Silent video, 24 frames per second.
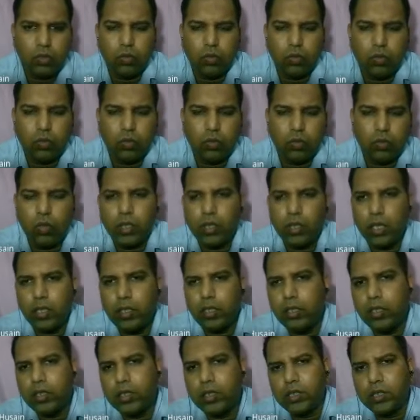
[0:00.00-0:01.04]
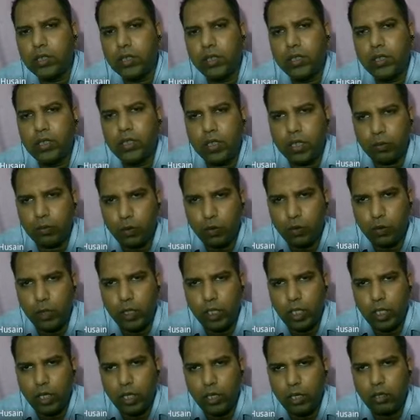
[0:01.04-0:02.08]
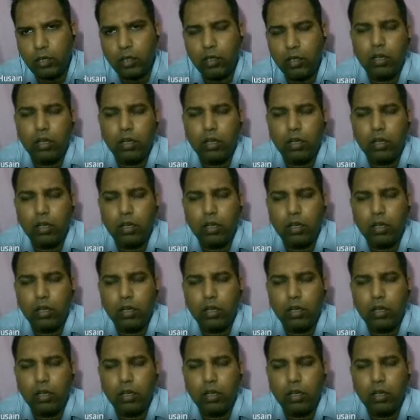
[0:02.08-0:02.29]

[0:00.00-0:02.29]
what are the necessary steps to be taken